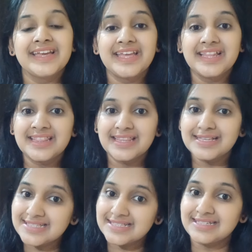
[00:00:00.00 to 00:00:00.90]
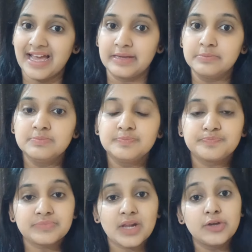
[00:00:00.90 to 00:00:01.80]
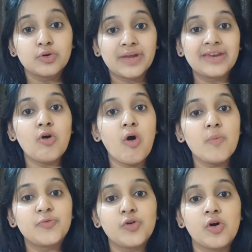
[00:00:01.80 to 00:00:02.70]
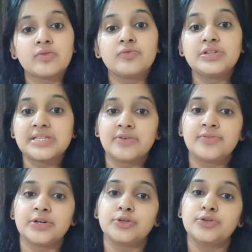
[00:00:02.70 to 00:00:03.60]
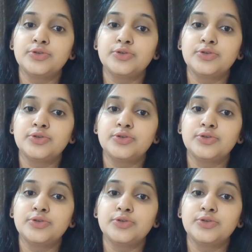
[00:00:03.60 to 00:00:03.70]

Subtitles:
In this time, you can opt for whichever